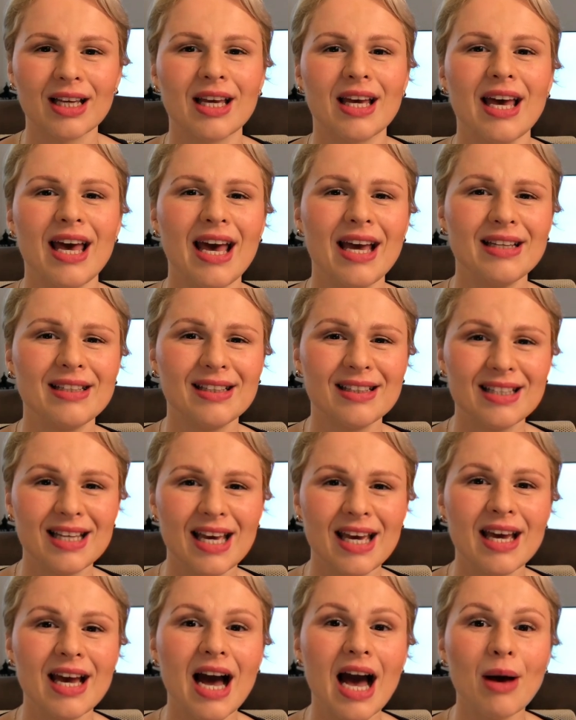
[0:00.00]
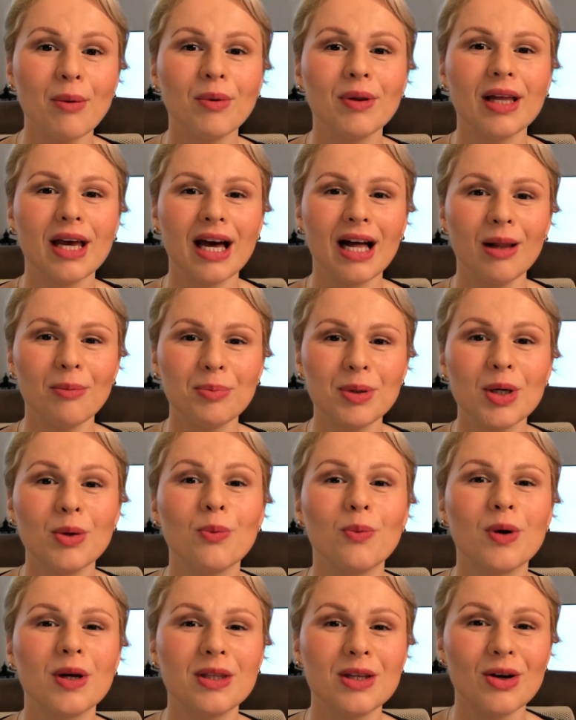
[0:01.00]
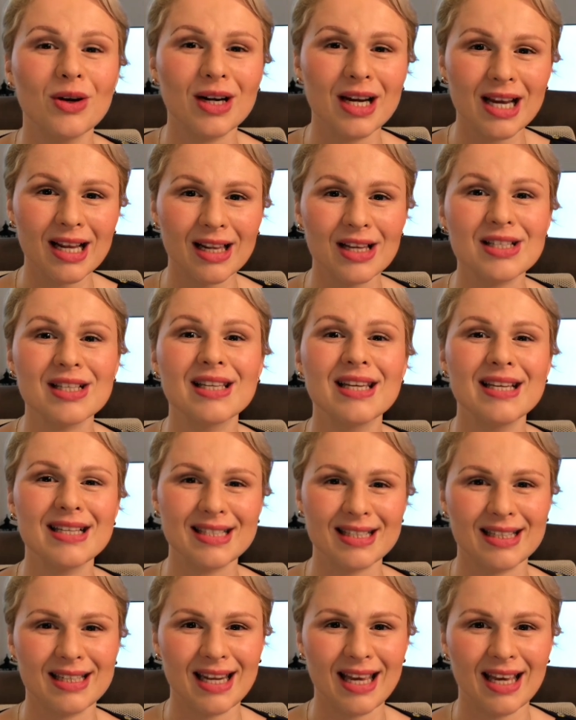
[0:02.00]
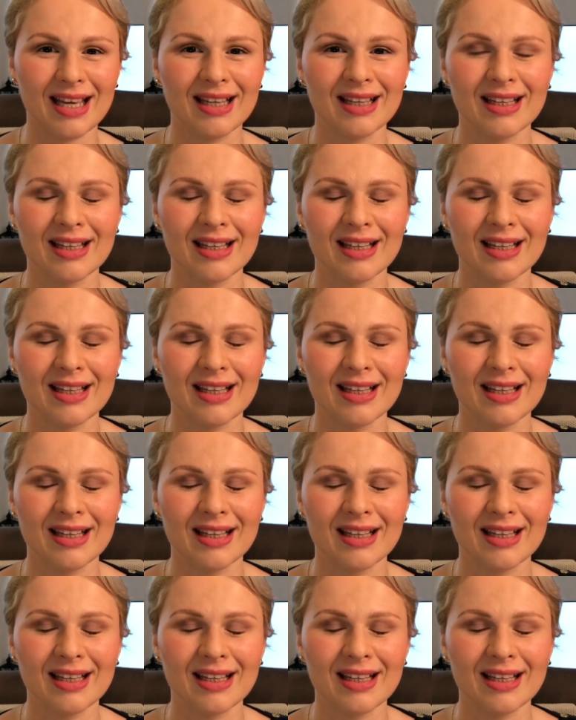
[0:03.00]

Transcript: and today I will help you with your English listening